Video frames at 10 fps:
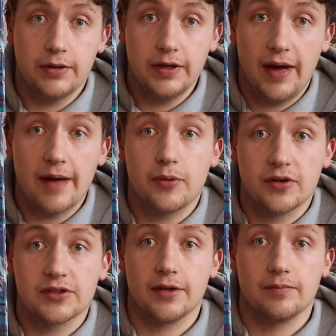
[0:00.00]
pretty bad
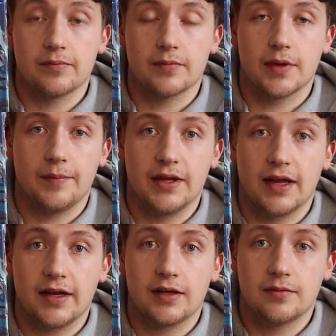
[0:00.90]
person. I mean,
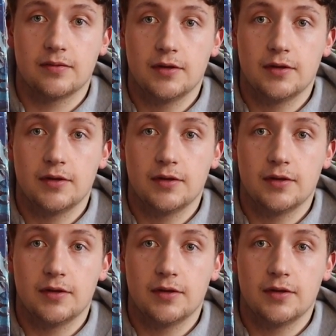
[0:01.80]
like,